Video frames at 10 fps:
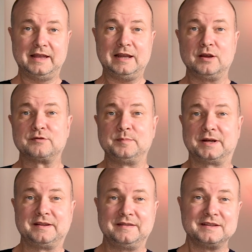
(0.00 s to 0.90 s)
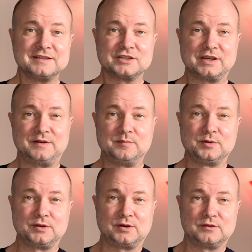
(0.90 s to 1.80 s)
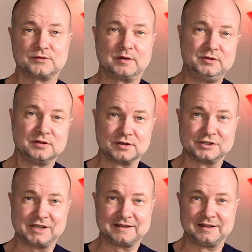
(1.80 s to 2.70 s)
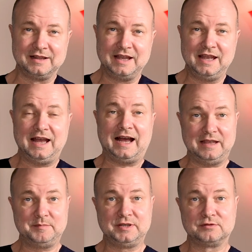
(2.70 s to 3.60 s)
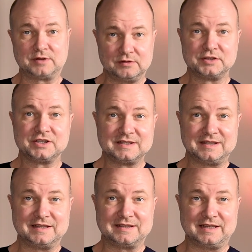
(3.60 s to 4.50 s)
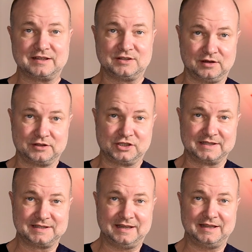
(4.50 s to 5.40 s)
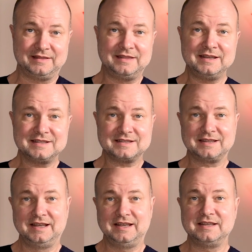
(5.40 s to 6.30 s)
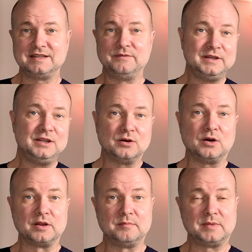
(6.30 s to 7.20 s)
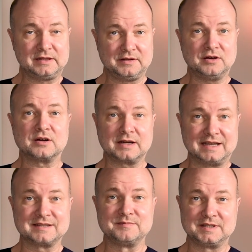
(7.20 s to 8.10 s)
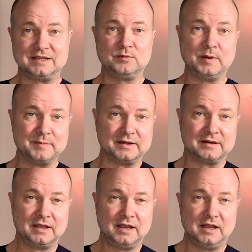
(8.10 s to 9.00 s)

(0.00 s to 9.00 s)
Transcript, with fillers: Hello everybody, this is Stefan Buntrock from UroChannel. I am a urologist and sexologist and this is a video on multi-orgasms in women.